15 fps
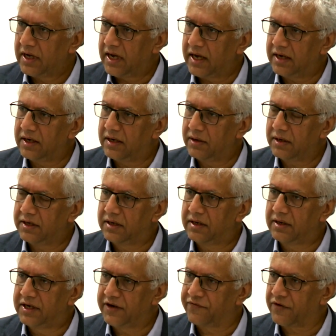and
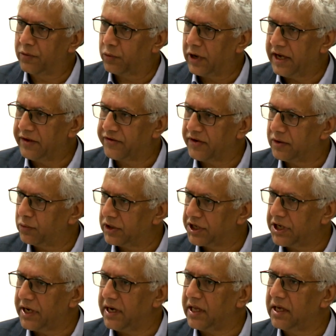different ways in
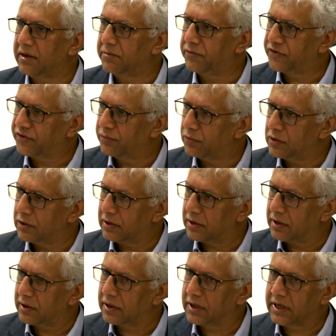which idioms
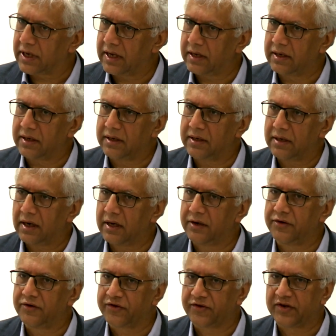work and
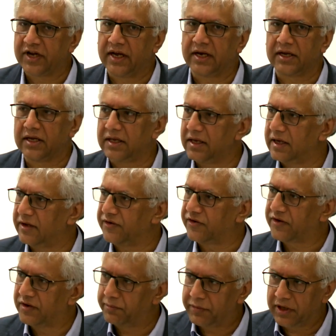understanding the
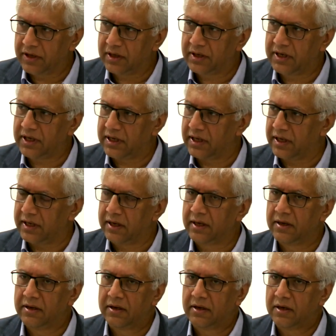instability
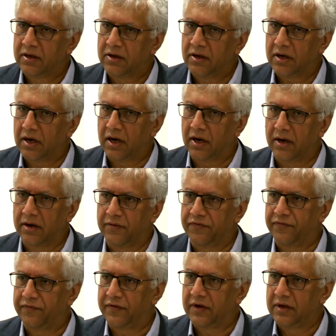of
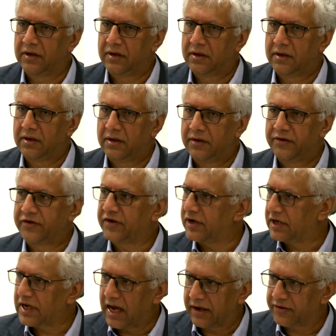
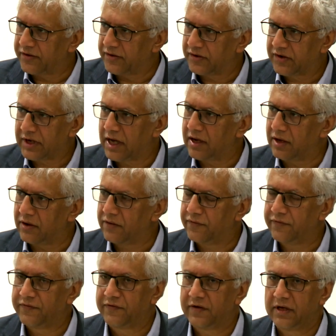syntax itself
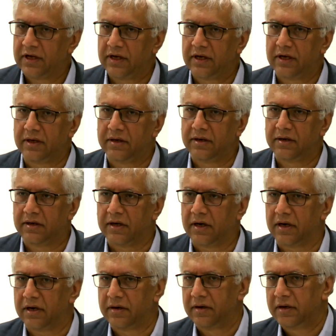and
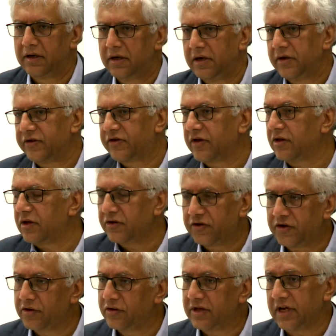uh, so
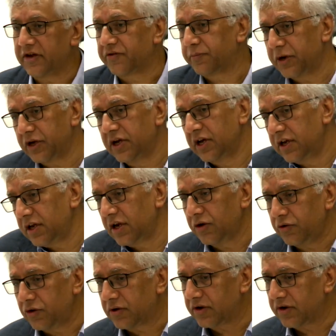those two things. But you know, you